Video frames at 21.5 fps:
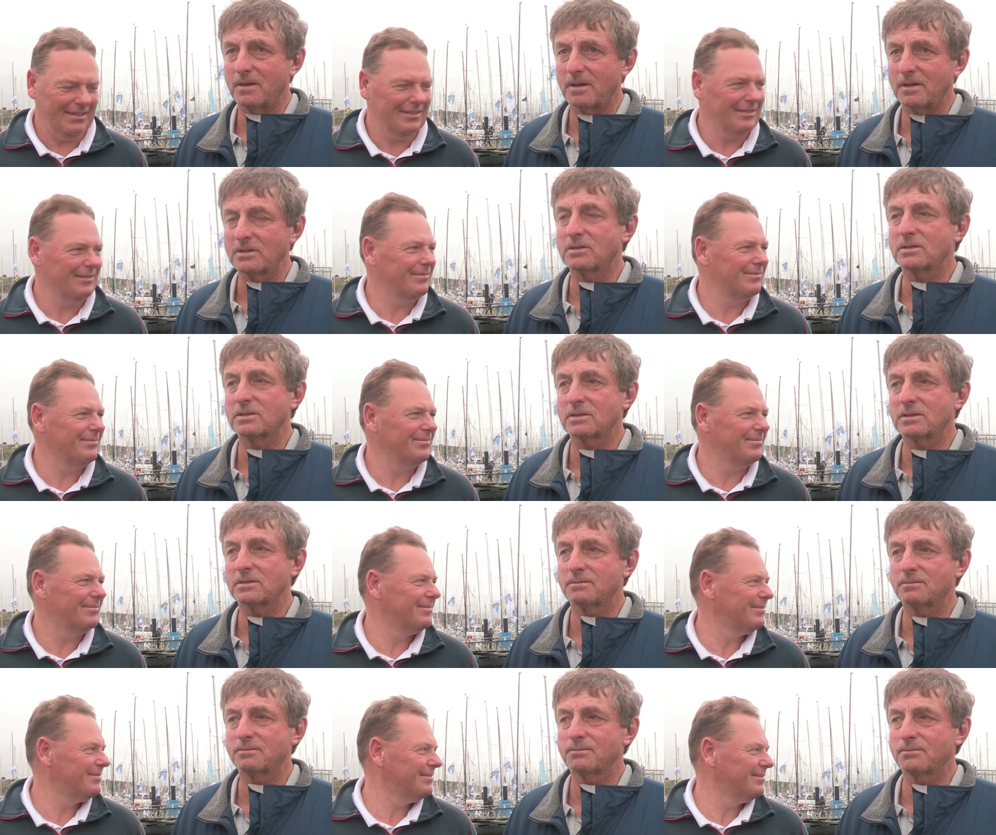
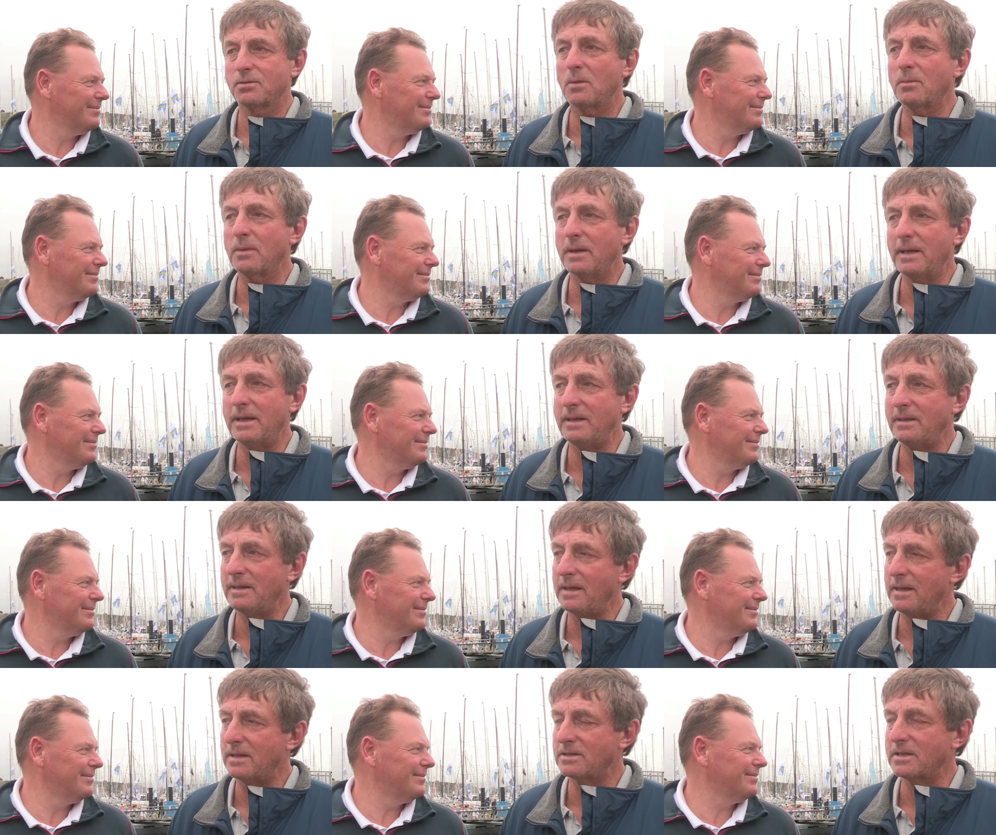Speaker 1: as
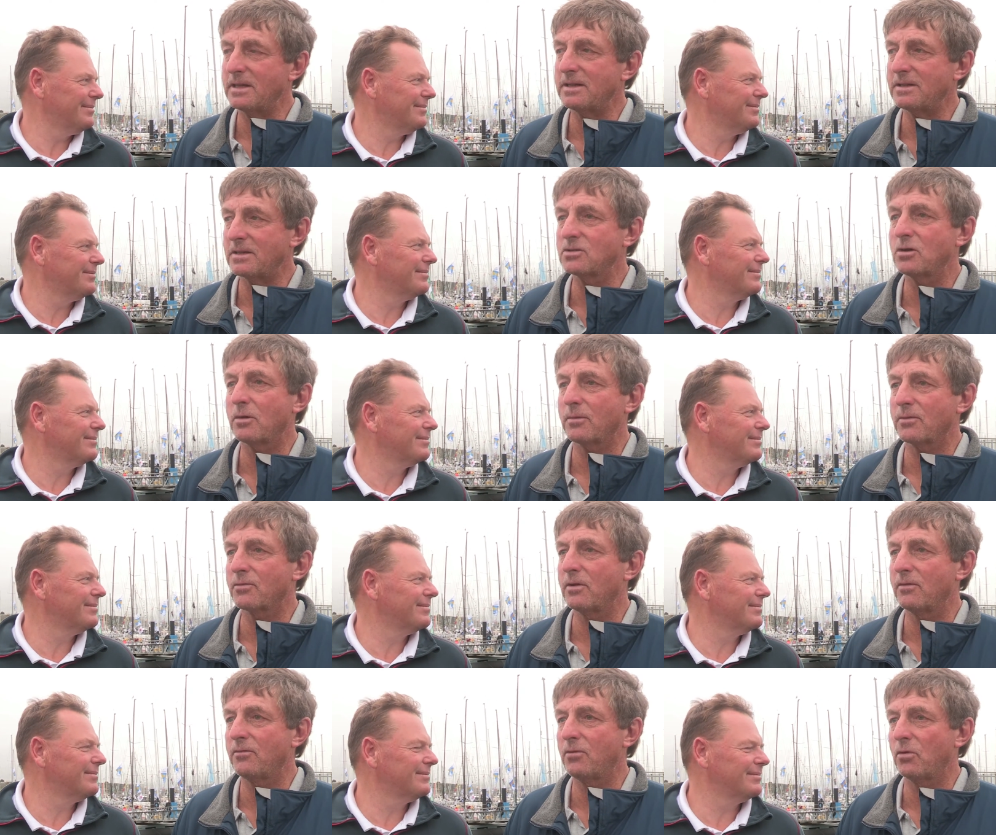probably it's in the
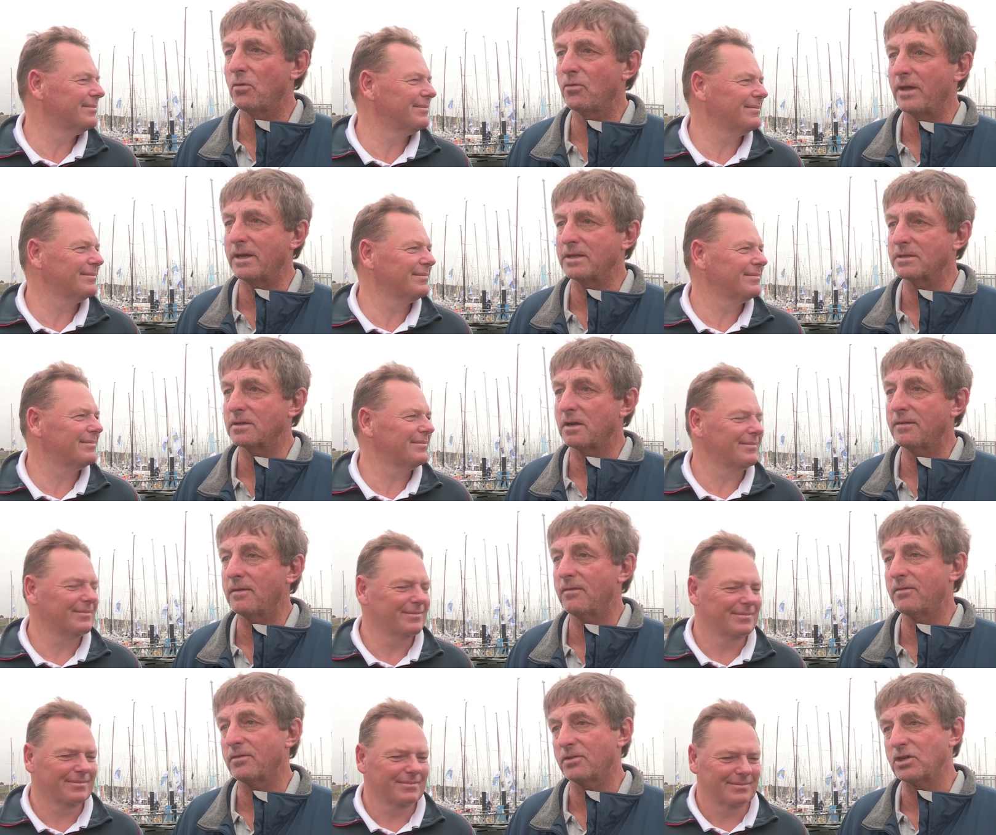top three or four things
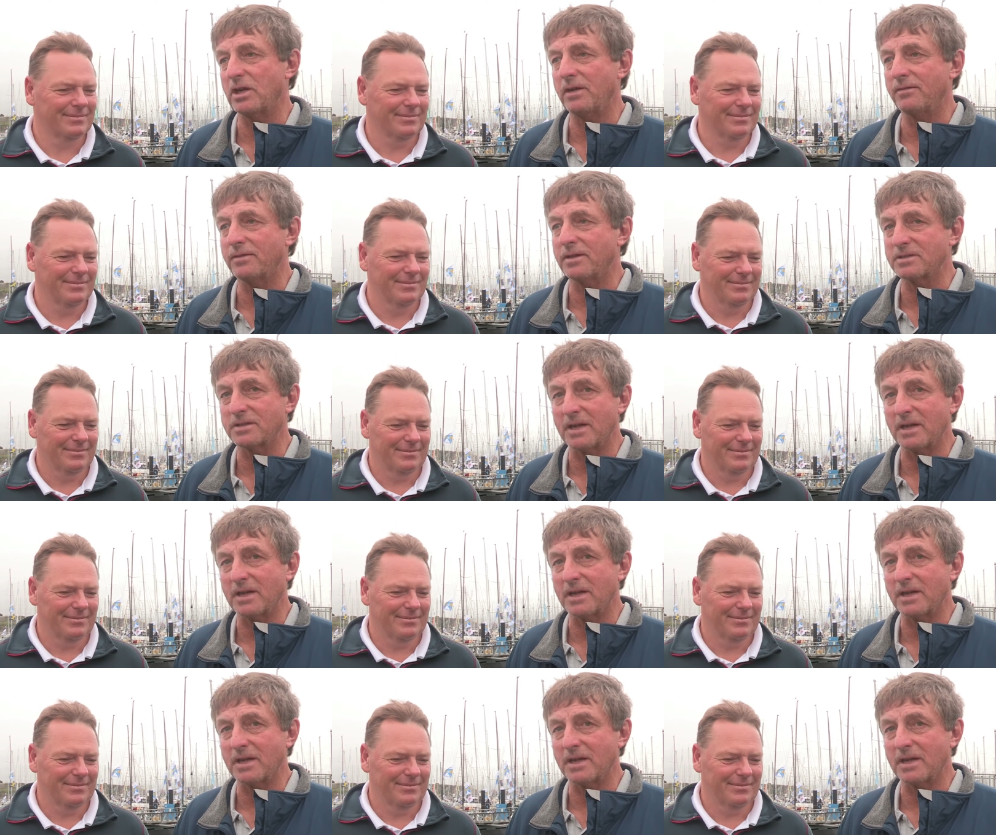I've ever achieved in